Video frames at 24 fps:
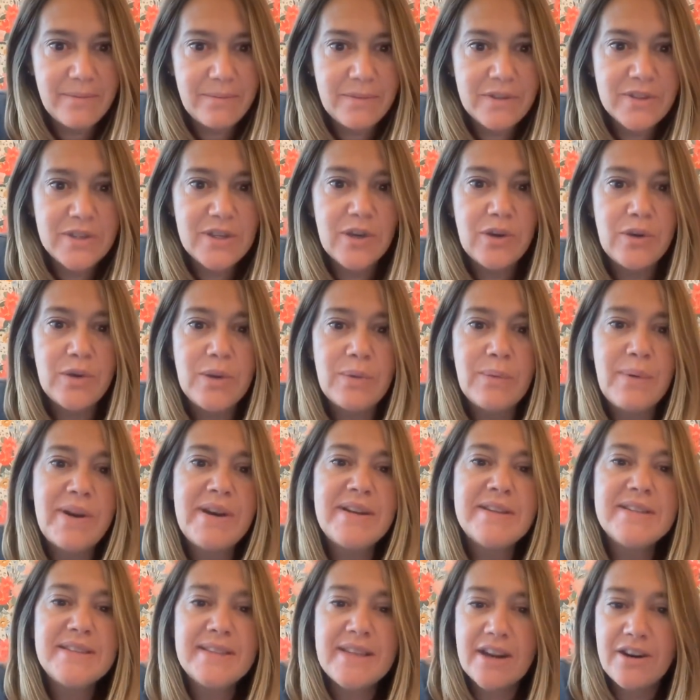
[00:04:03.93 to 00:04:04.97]
So you want to
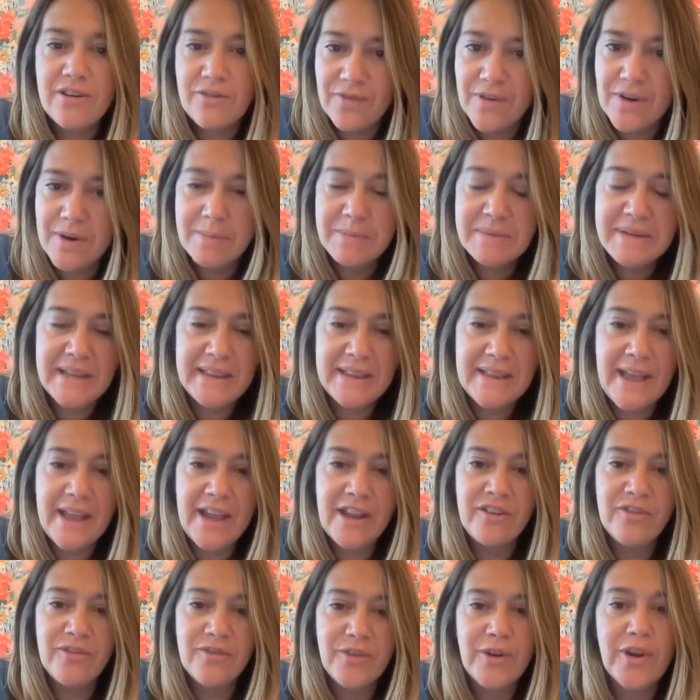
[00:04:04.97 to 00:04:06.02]
set a firm
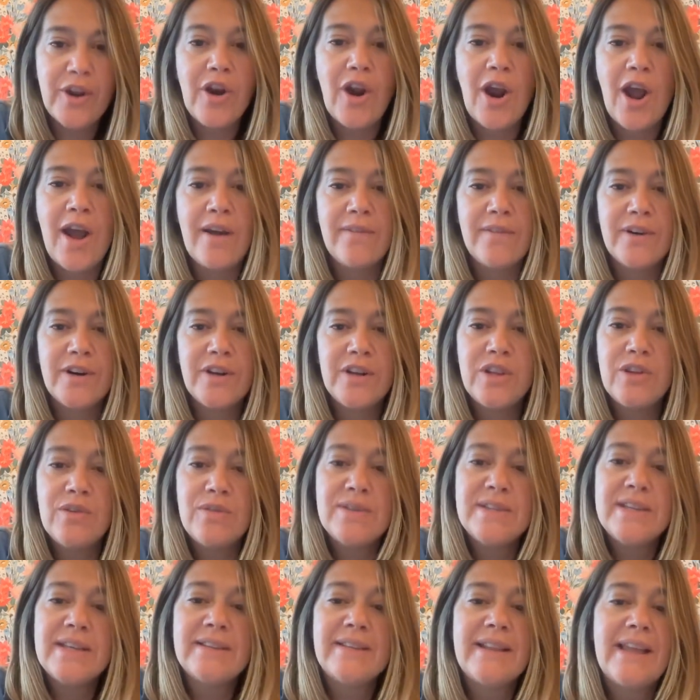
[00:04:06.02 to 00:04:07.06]
deadline for your offer
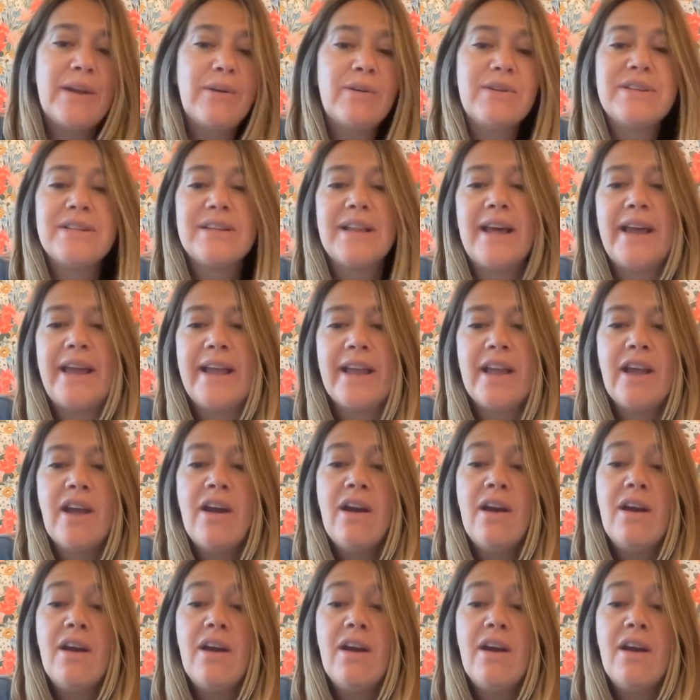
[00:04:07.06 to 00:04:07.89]
using language like